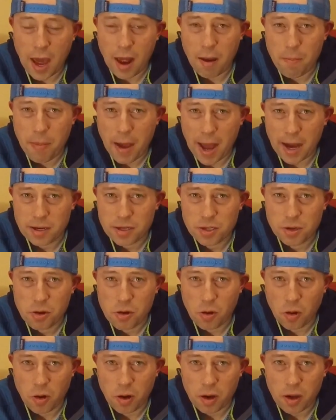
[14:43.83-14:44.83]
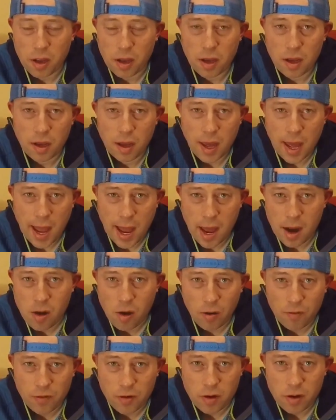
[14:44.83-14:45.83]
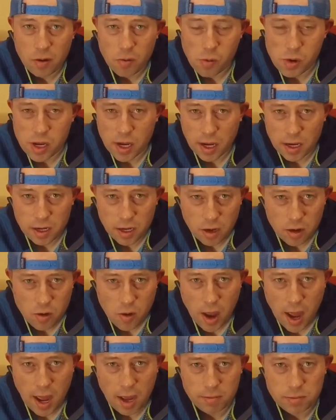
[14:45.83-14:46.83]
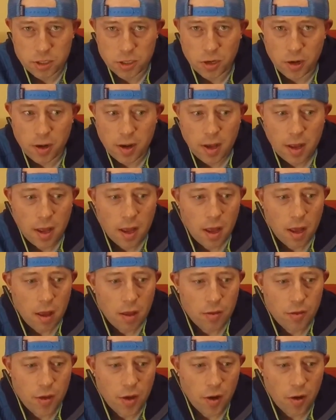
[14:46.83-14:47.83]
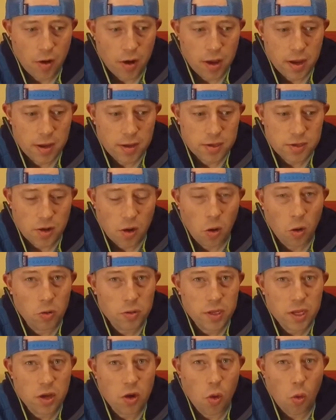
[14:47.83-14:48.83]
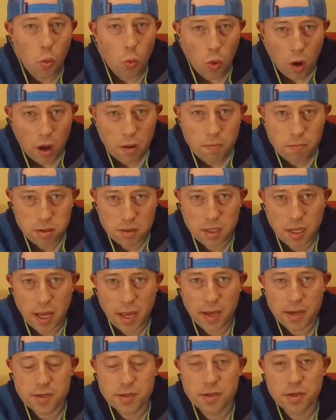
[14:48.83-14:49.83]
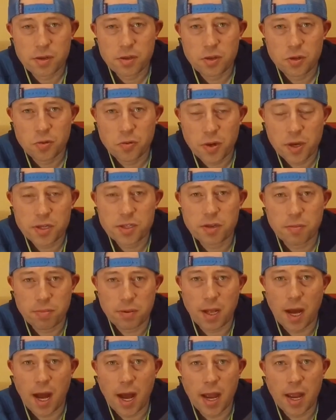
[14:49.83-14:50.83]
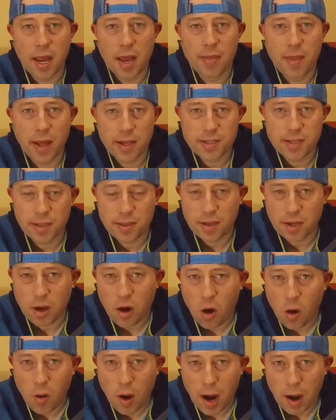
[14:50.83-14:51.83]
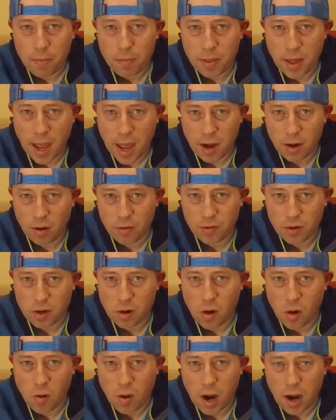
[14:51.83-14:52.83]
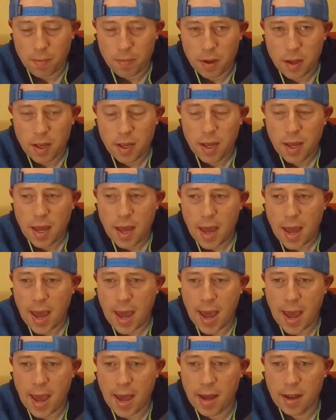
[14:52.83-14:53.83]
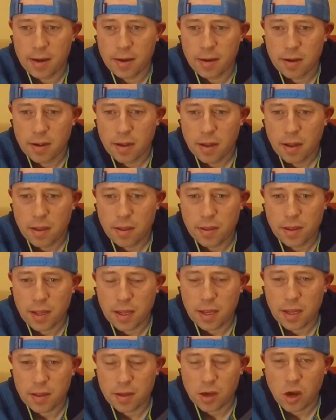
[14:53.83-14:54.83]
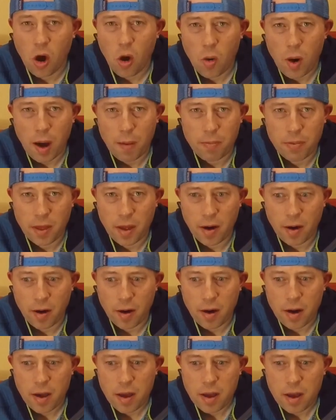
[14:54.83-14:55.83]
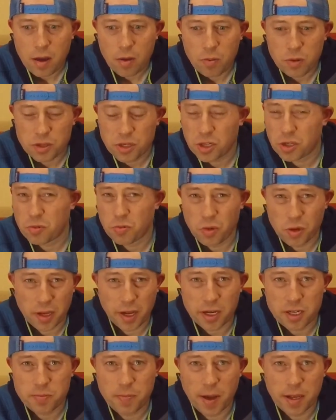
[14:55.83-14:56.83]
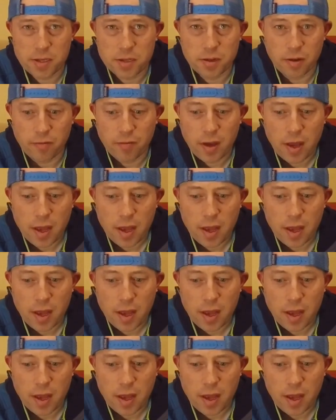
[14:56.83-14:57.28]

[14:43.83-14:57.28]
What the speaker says: Past New York, Hanover, when you get into New Hampshire, there is only one place to resupply, and that's at the co-op, the Hanover co-op. And the co-op there was just really expensive.